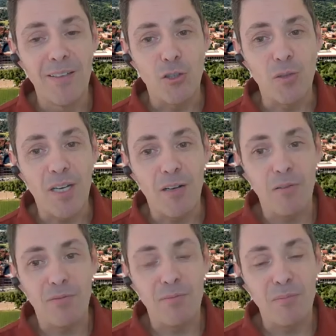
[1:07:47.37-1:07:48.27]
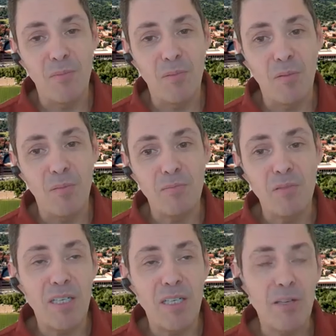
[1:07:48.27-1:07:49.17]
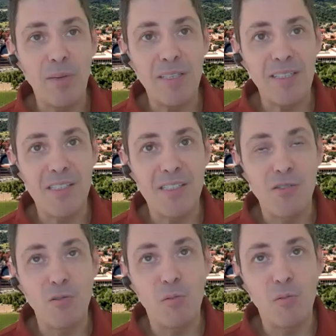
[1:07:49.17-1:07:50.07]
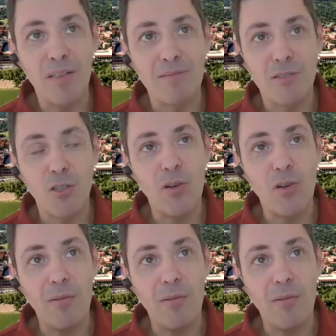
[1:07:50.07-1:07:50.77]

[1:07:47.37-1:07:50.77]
So you kind of what we are recommending is you want so you